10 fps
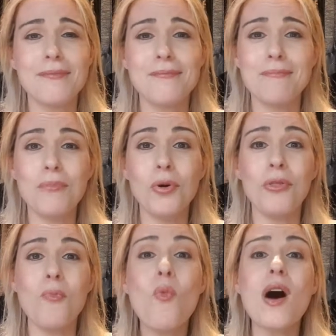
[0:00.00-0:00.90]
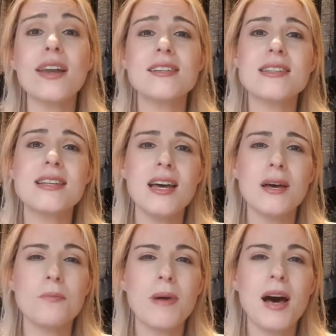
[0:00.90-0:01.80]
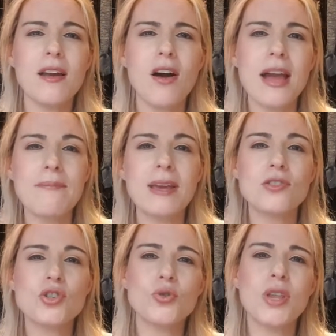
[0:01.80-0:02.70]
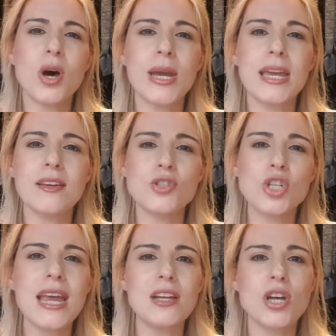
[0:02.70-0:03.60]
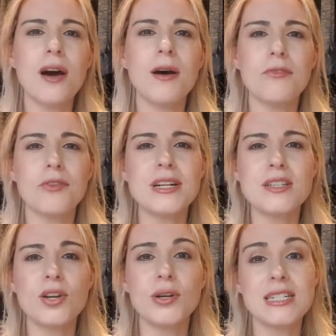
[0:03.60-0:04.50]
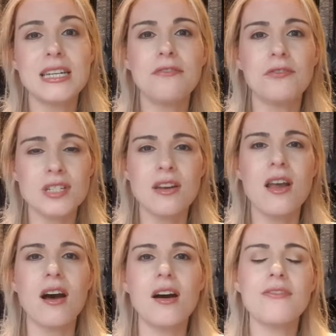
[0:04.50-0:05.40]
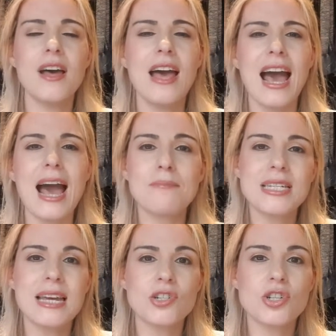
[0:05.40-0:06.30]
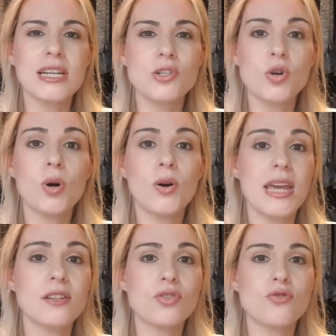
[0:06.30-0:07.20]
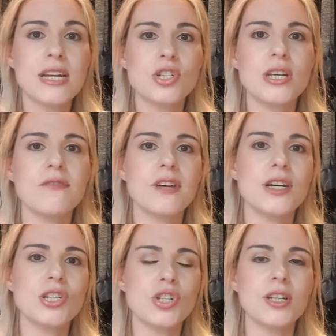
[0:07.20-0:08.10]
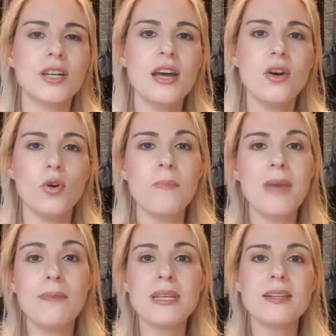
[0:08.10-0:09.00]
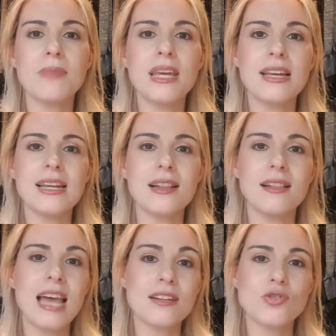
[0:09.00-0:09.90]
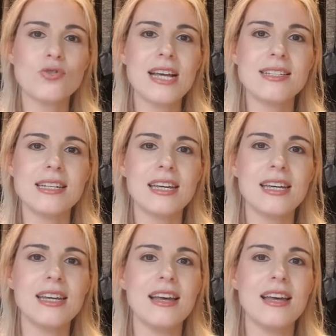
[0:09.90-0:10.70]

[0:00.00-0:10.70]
more than once, but I'm sure that I could change it up for it to look different enough, and potentially try a stretchier version, or maybe something a little less dressy.